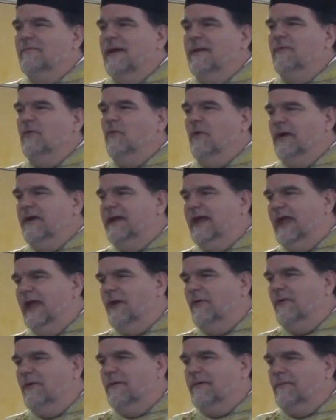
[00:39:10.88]
Maybe one day
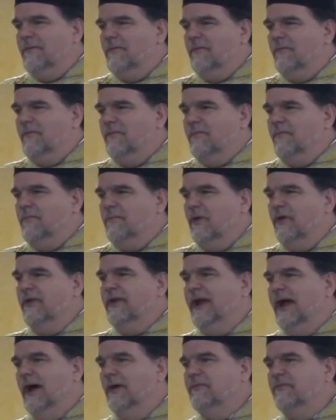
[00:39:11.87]
you'll
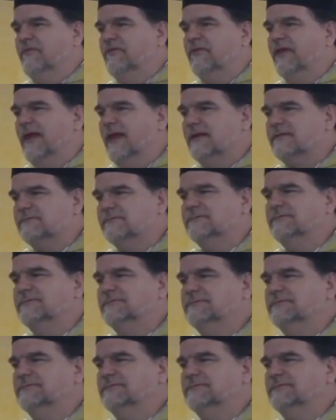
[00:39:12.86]
pull it out and say it.